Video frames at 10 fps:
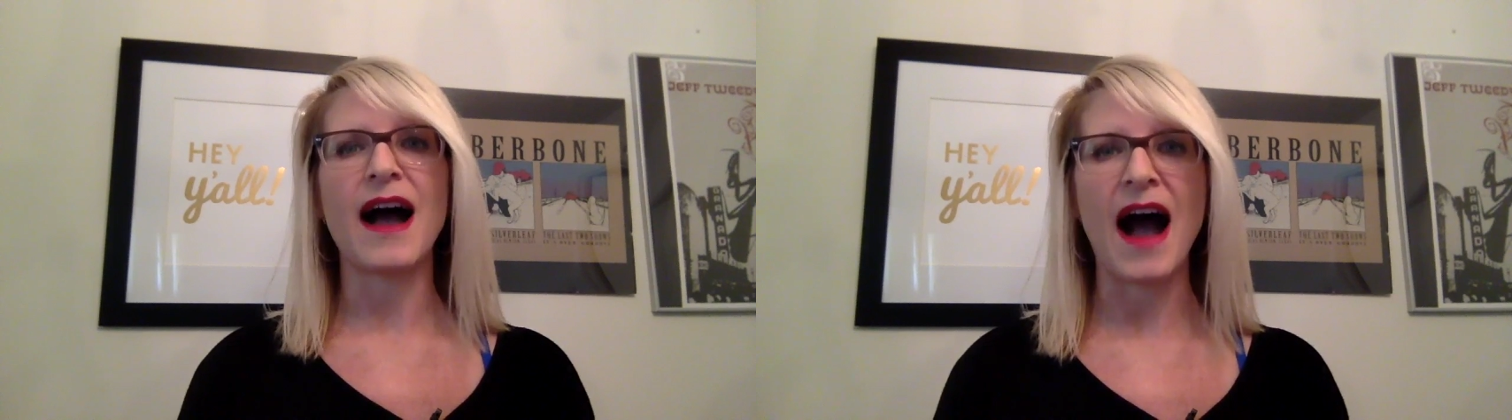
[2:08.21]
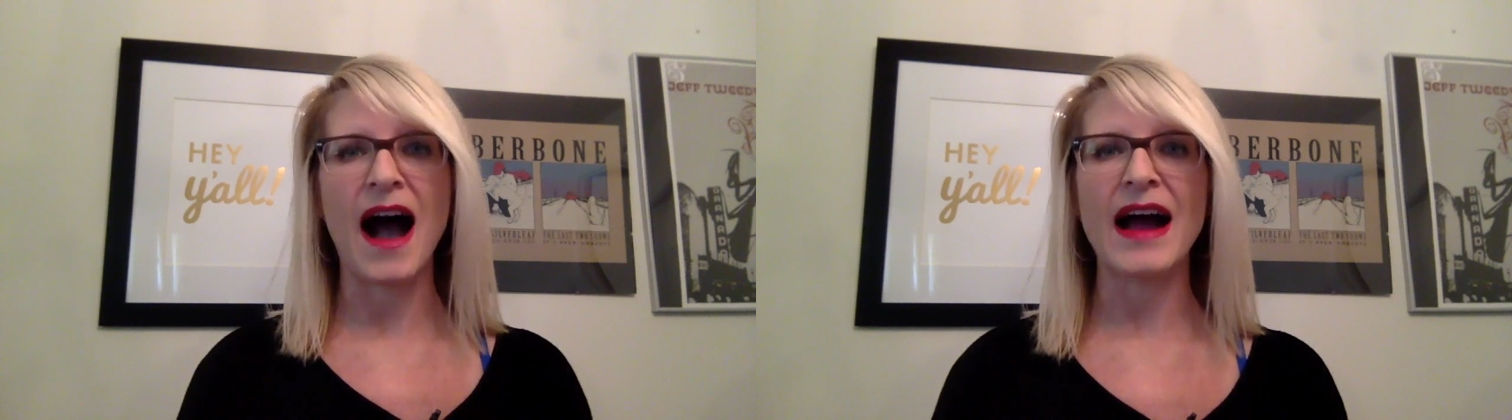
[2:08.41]

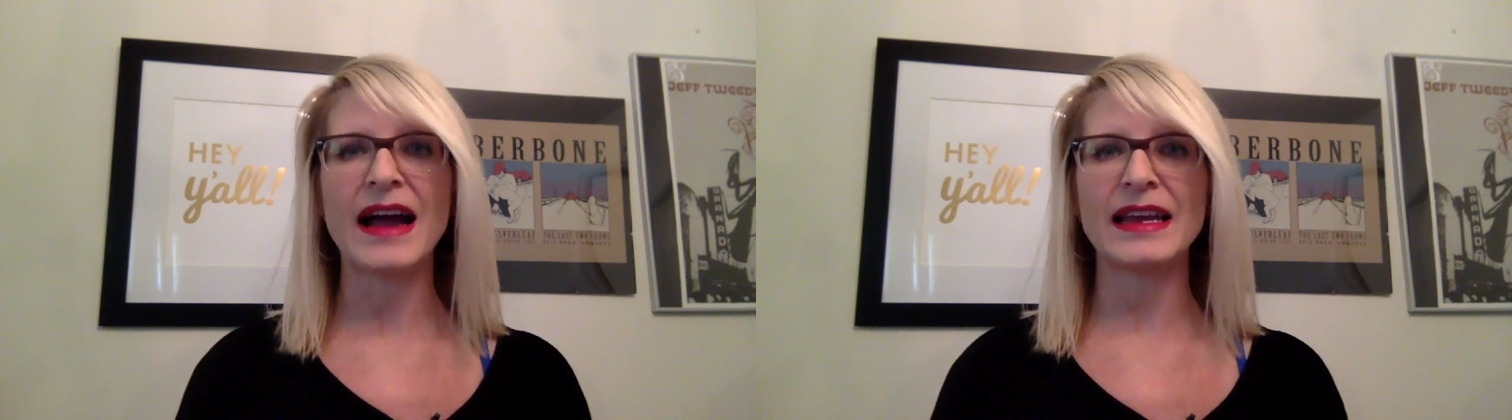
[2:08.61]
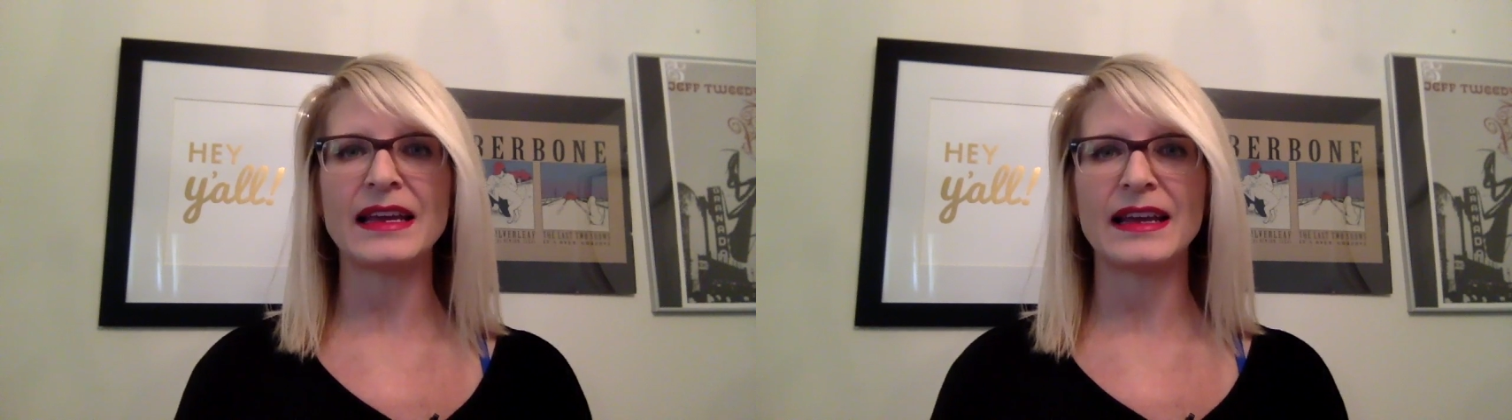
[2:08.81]

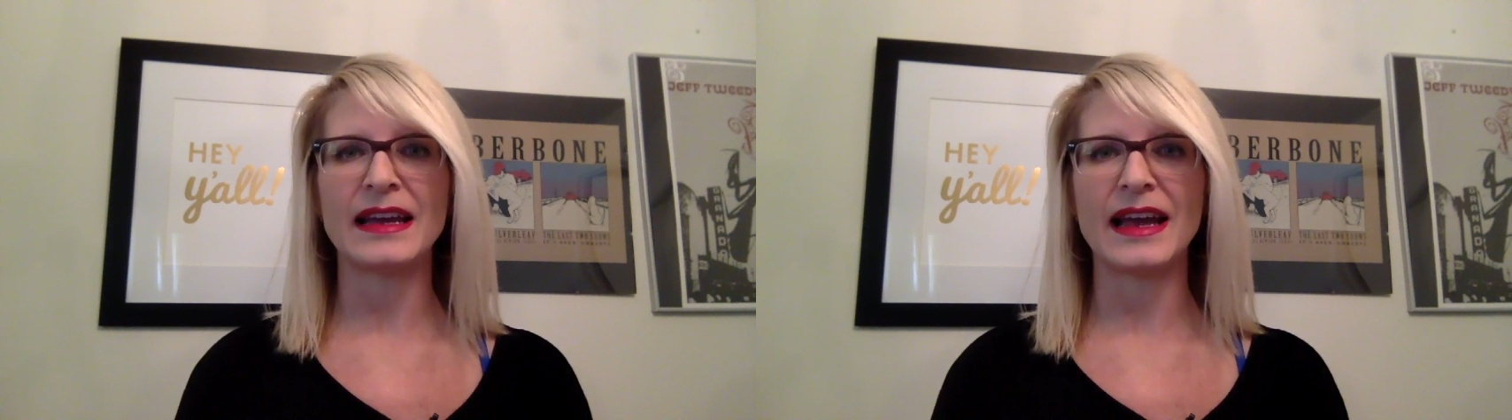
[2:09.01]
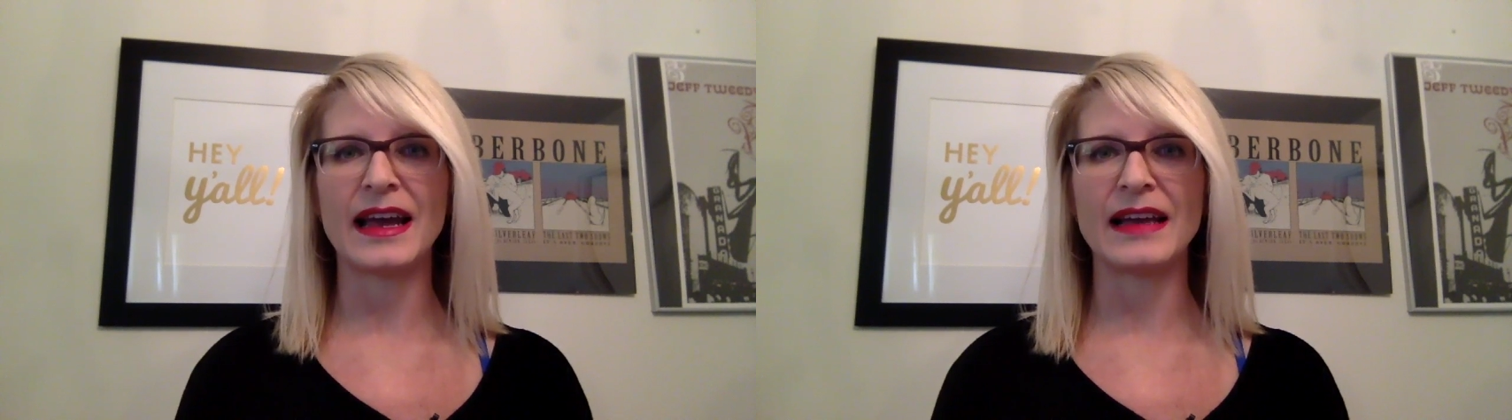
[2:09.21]
I,
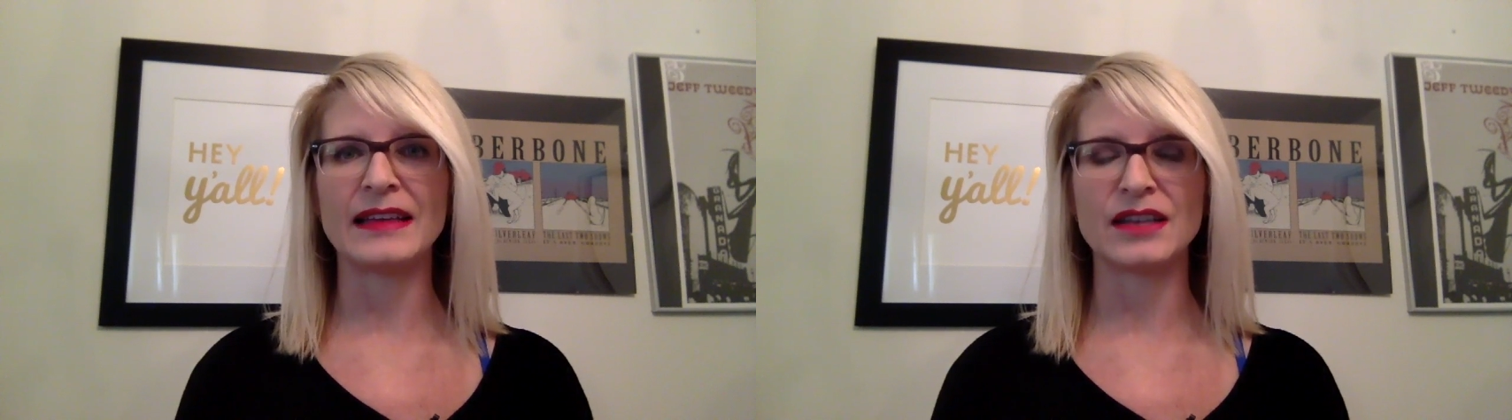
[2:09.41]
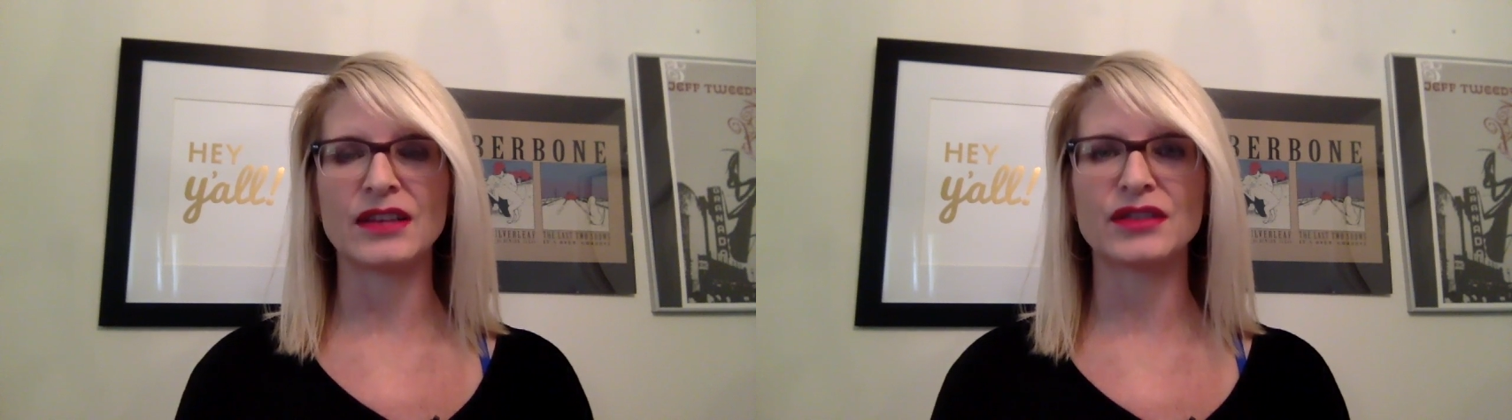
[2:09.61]
as
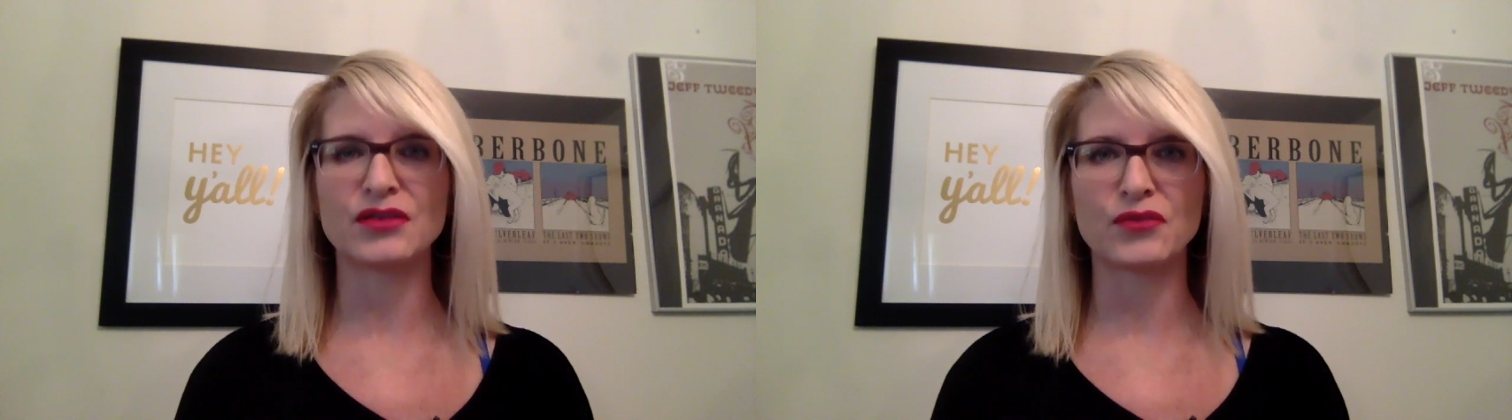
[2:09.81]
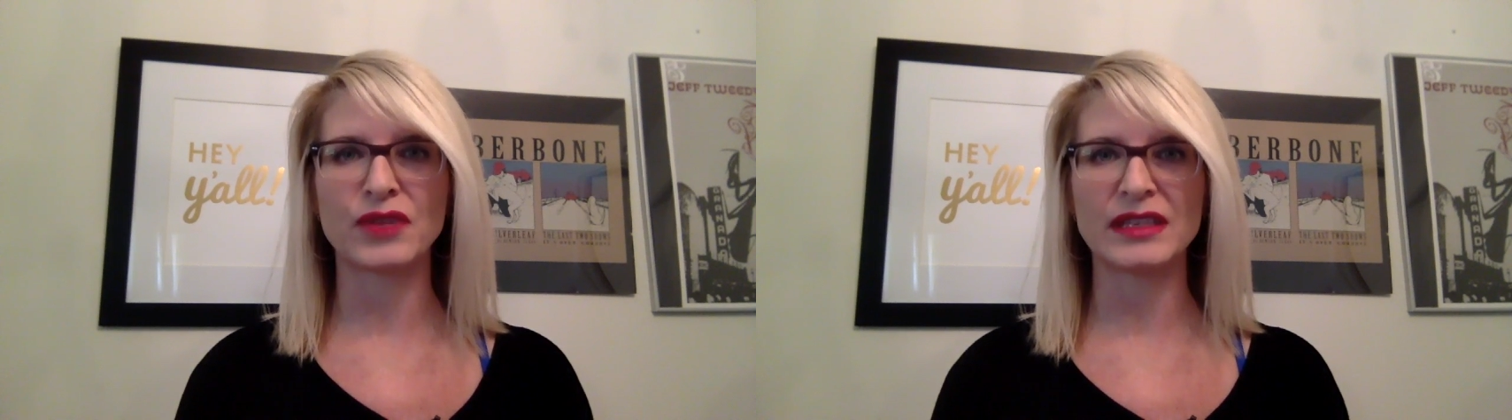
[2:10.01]
an
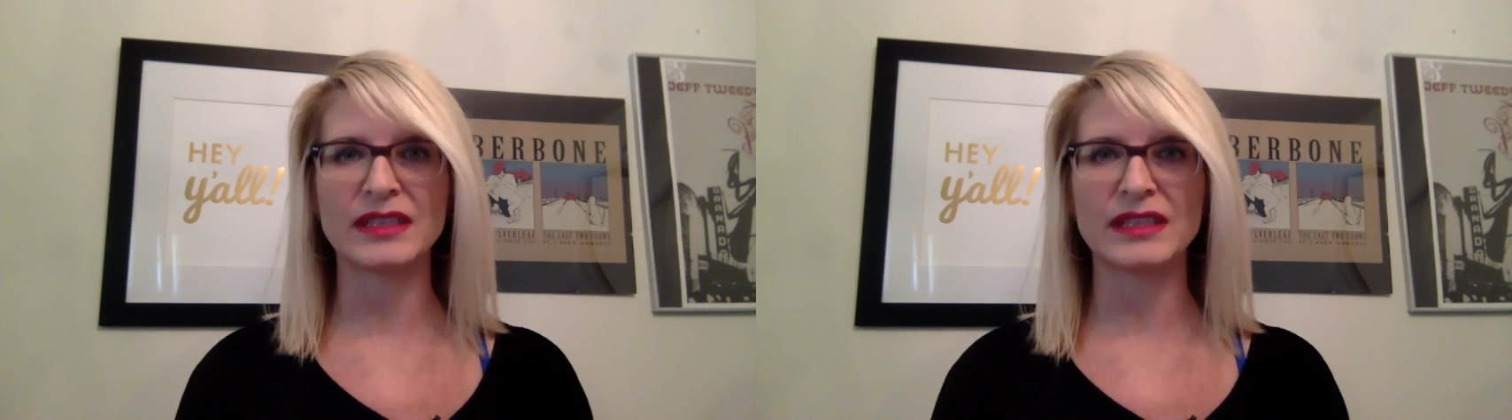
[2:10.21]
Austin real